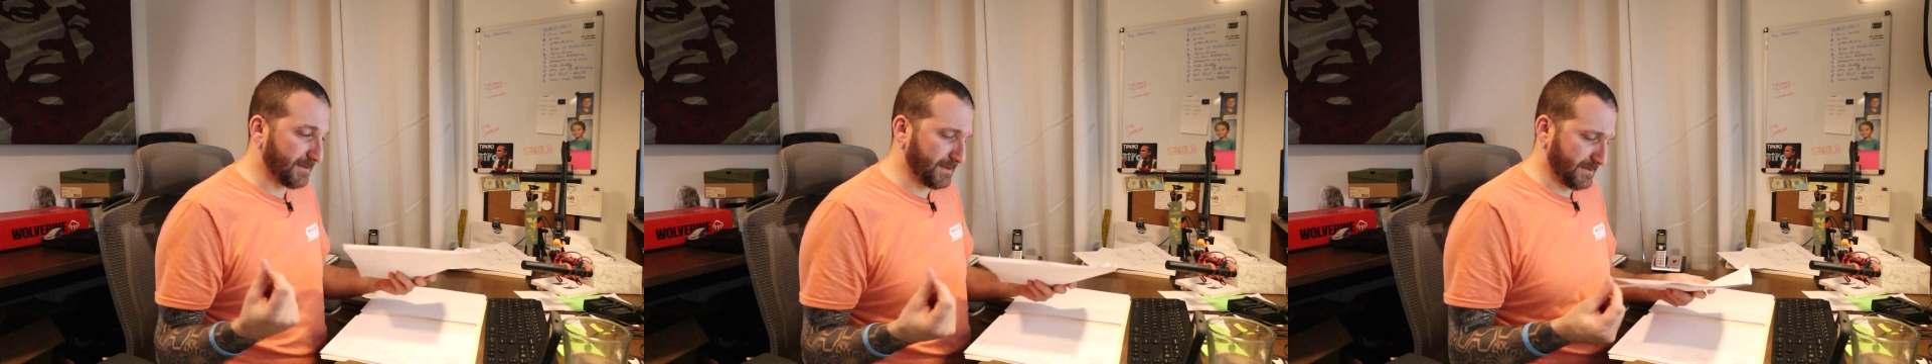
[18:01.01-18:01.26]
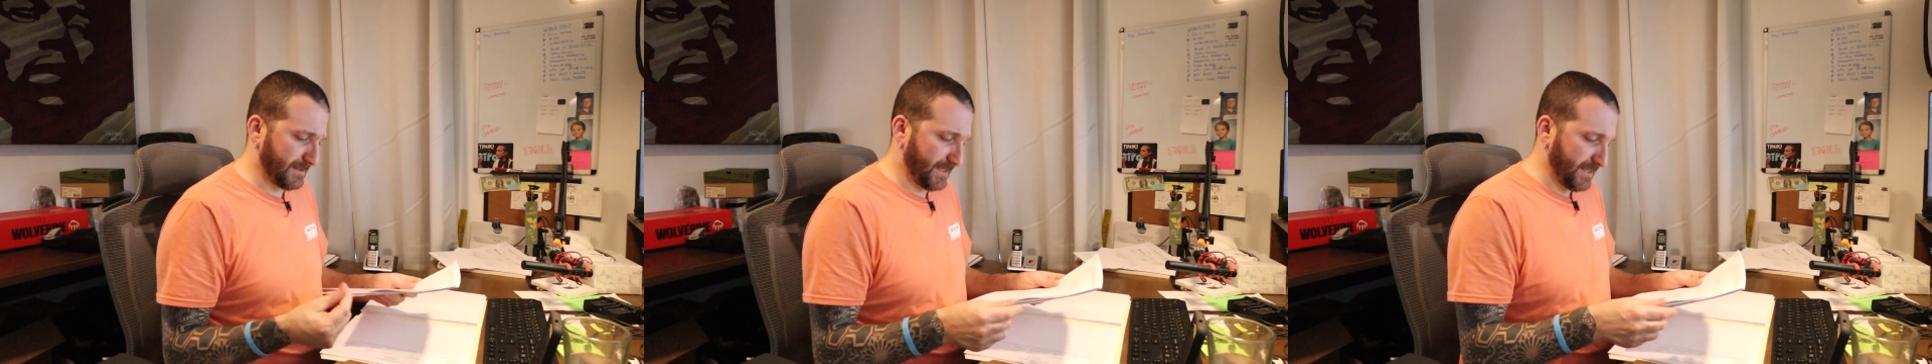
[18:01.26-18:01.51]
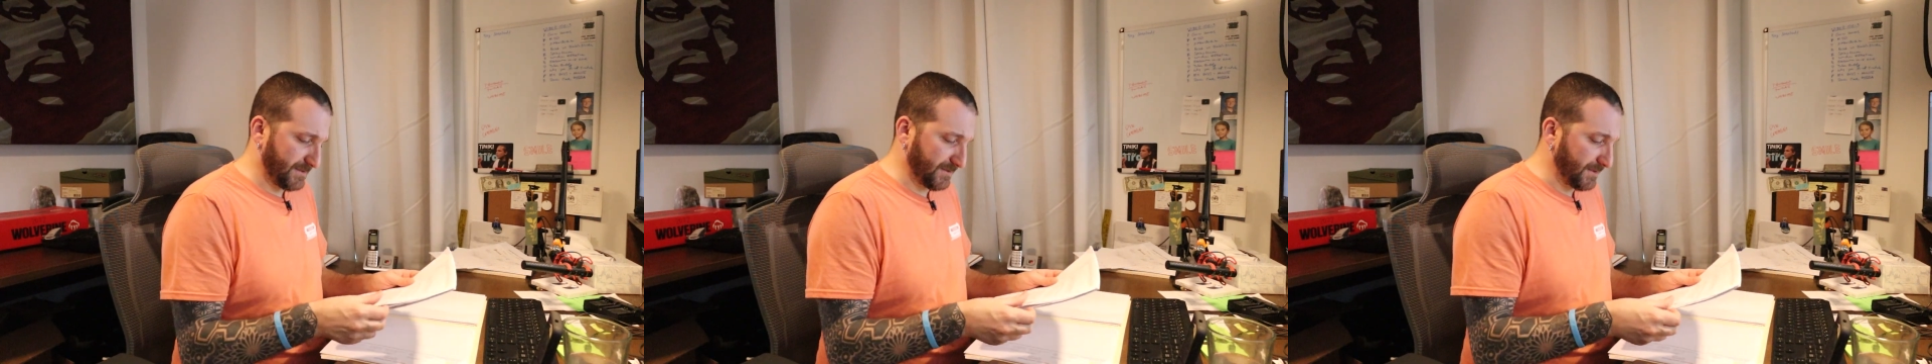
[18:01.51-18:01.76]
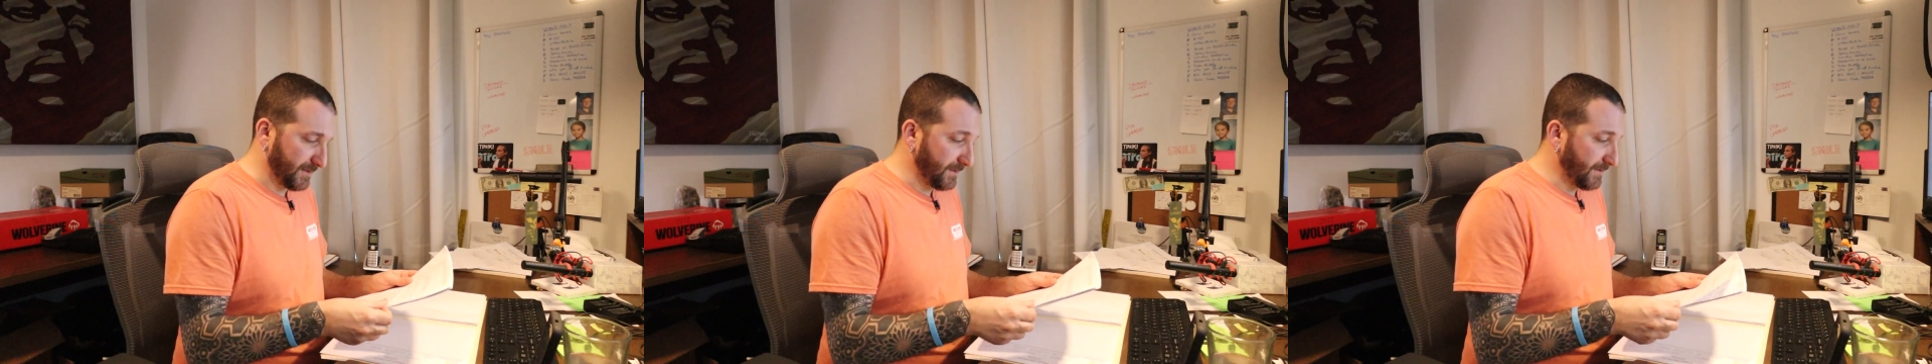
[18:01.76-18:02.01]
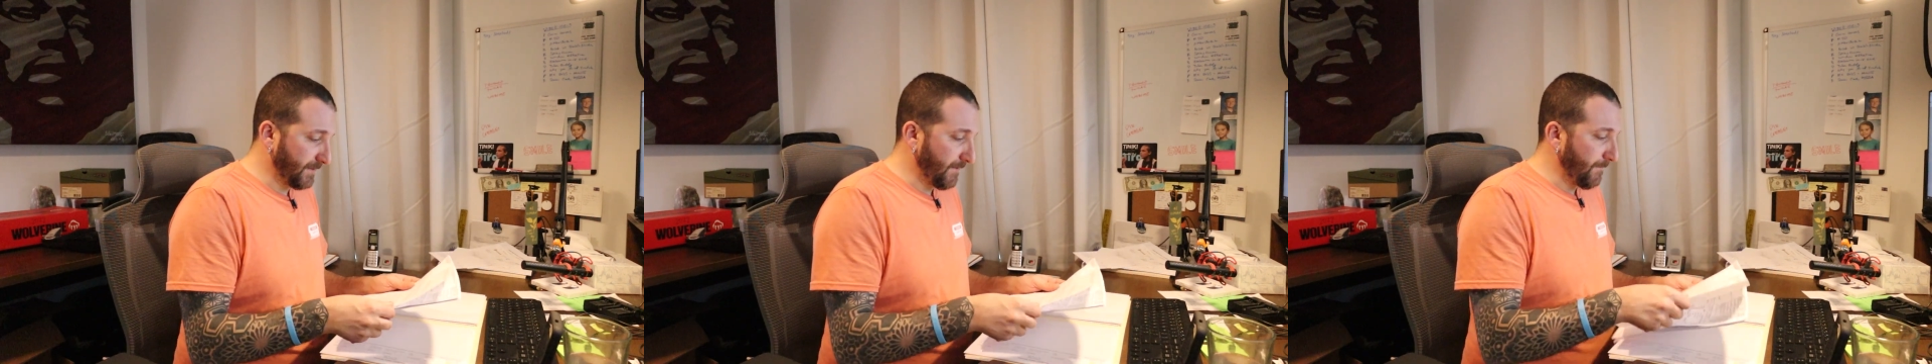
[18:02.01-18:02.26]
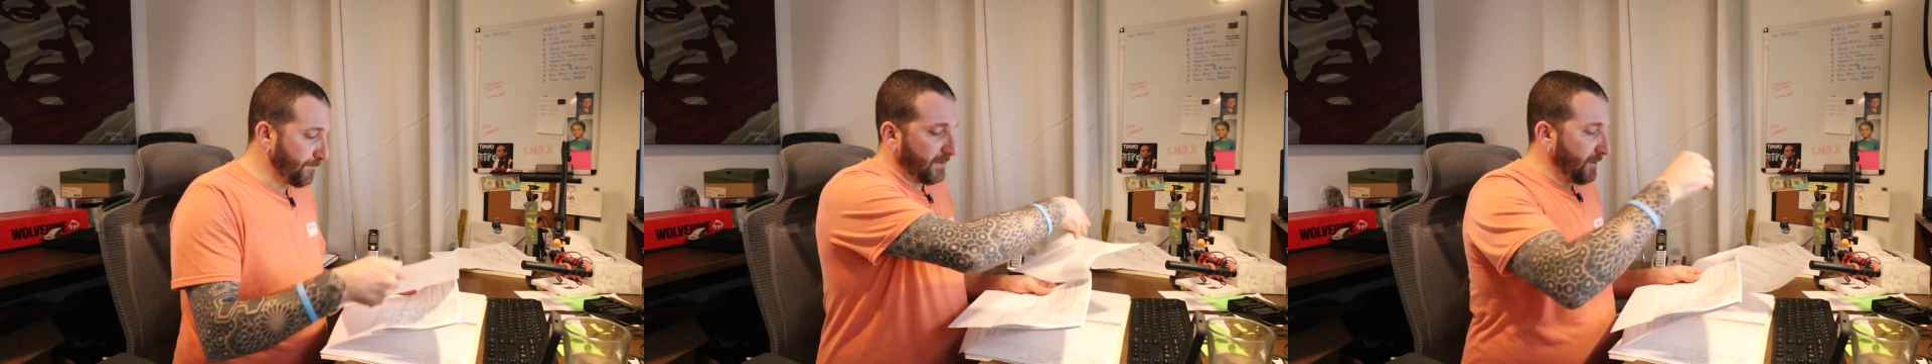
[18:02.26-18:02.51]
and I was like, yeah, sure.
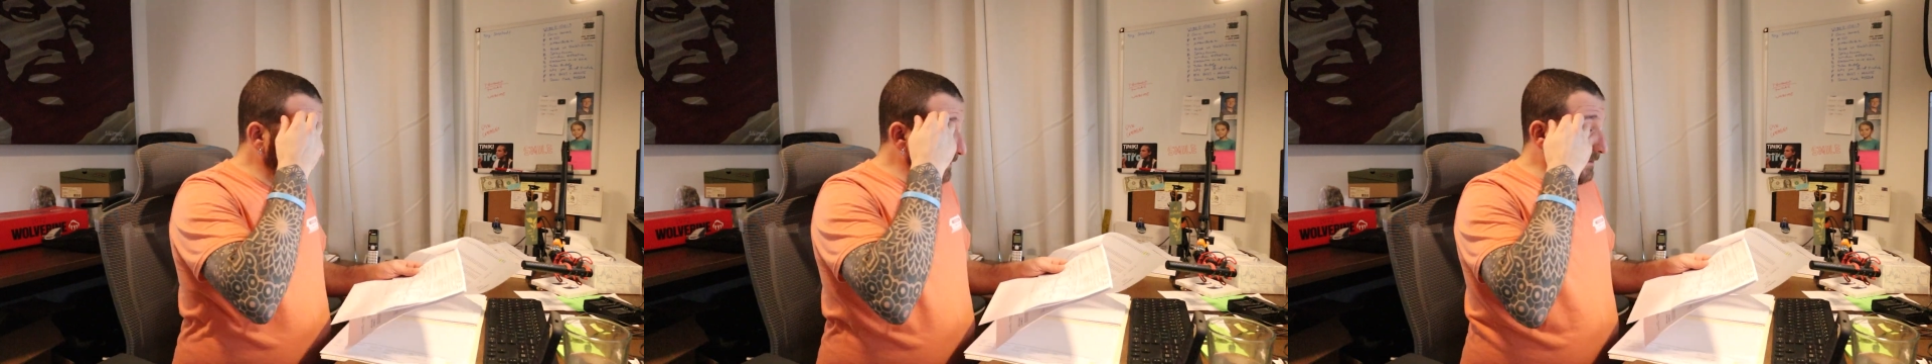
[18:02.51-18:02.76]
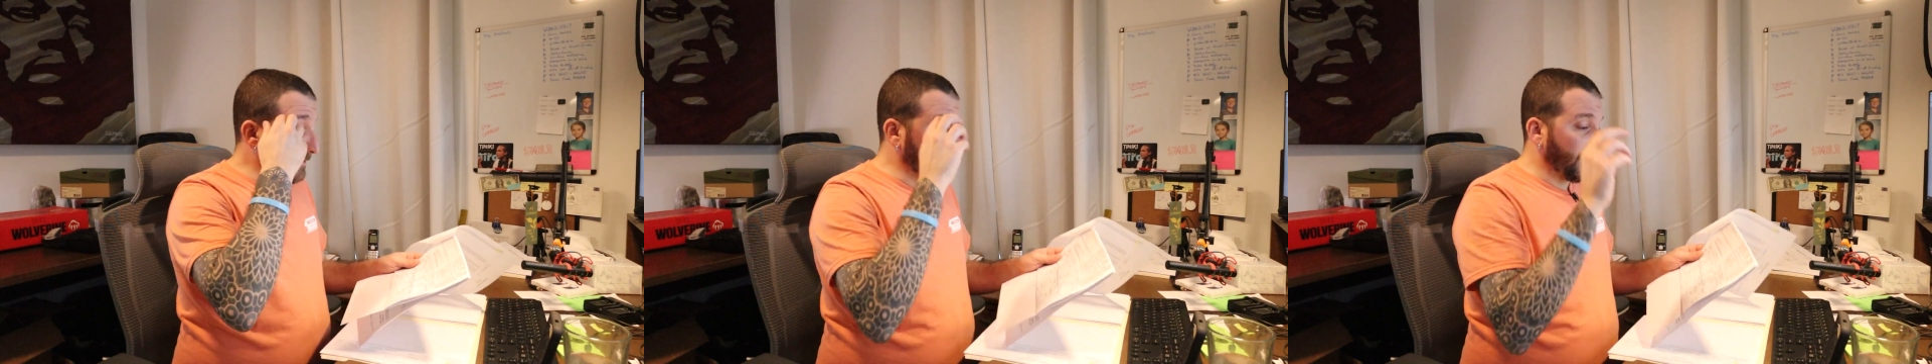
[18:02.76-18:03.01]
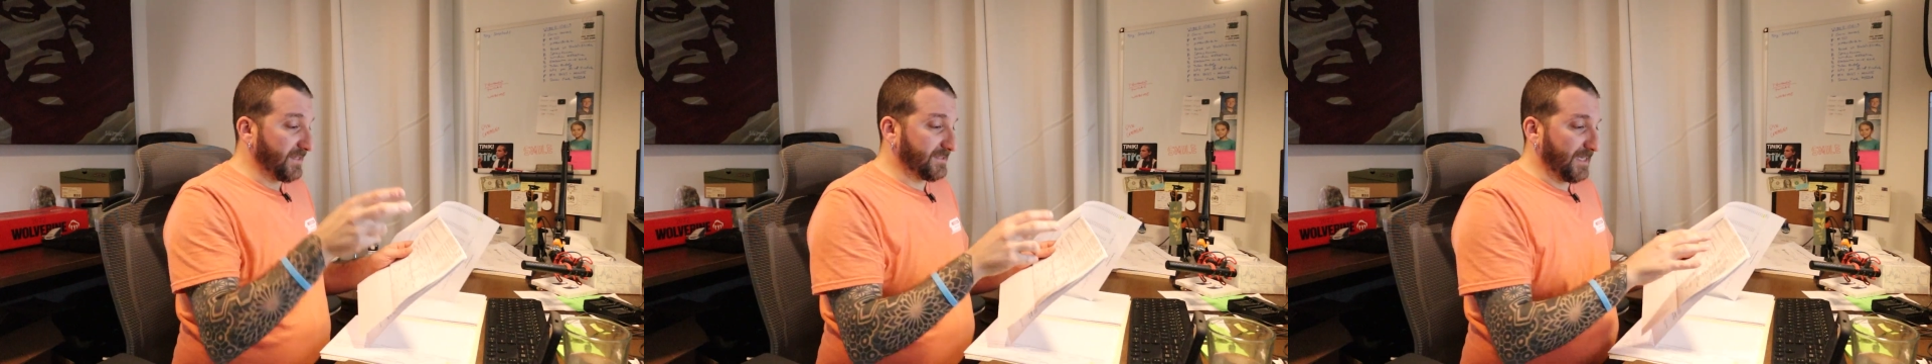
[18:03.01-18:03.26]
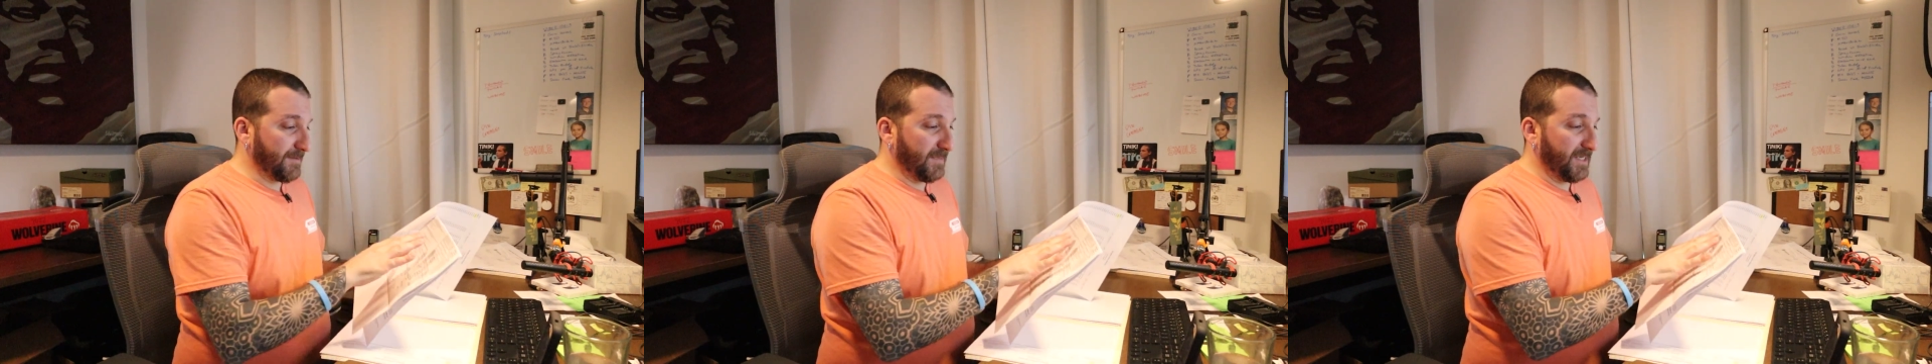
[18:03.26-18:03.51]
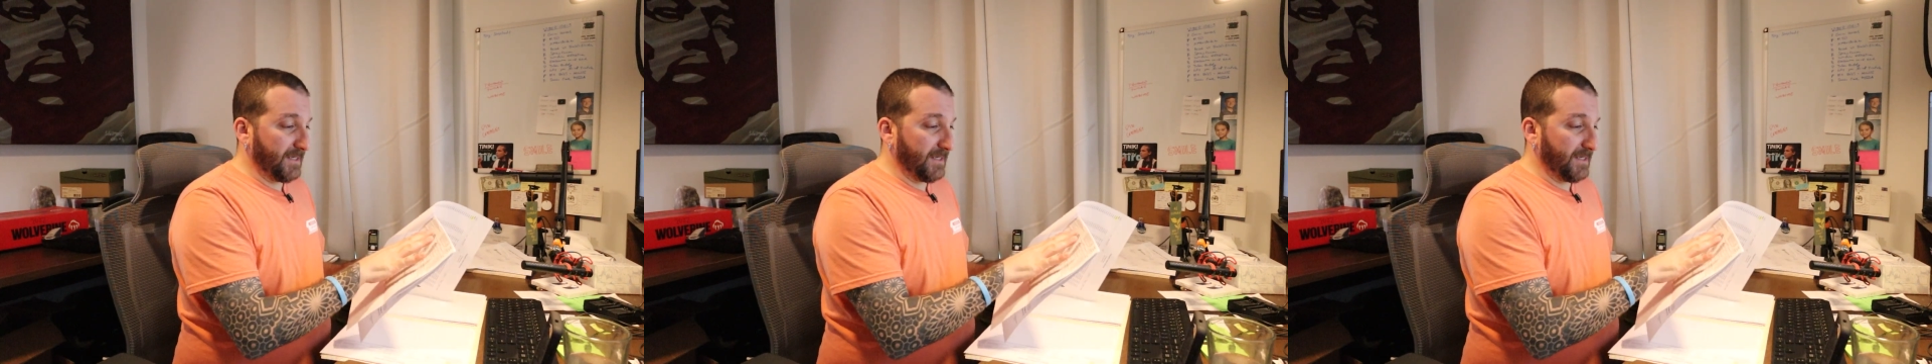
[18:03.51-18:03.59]
So they send